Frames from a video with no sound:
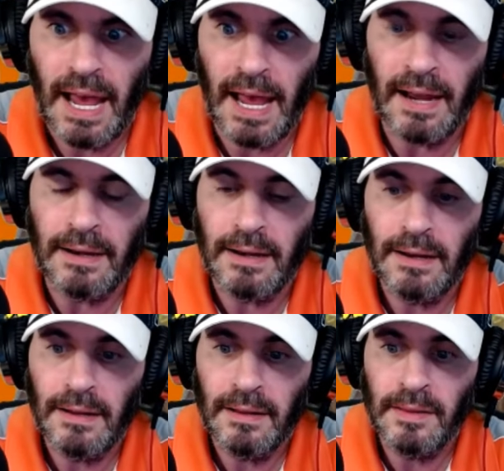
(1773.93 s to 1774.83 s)
And
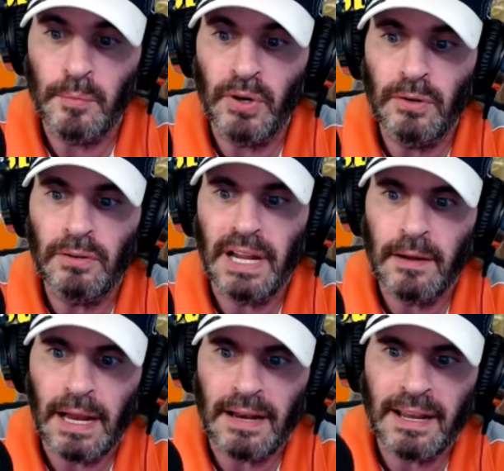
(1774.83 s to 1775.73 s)
the balloon,
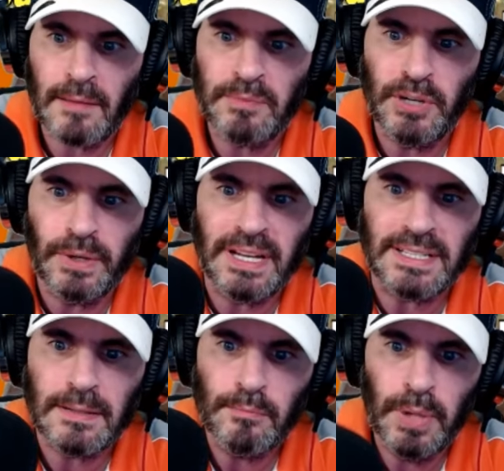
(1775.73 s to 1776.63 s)
and it kept doing
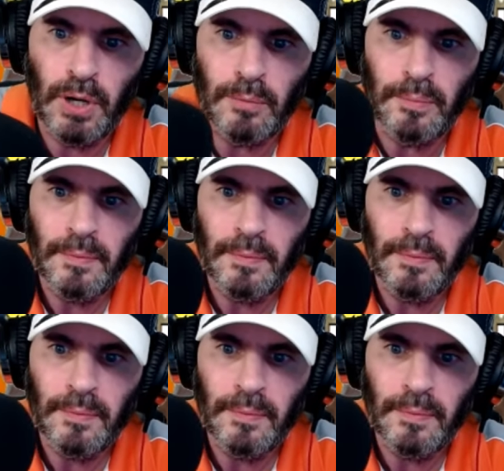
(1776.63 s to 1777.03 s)
this. Bloop.